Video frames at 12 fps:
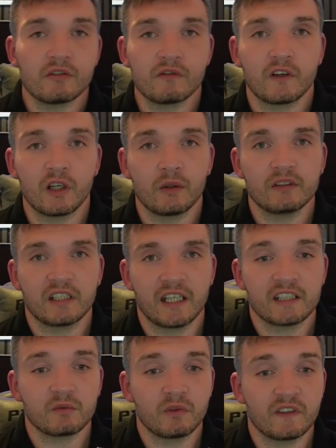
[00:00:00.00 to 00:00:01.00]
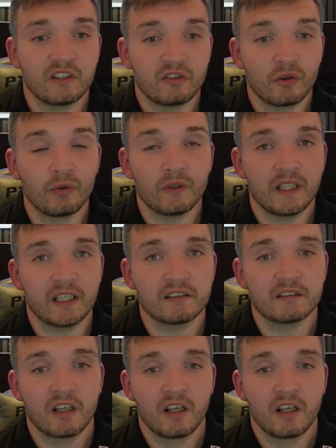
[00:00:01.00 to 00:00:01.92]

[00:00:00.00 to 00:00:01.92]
followers, and that's within 2 years.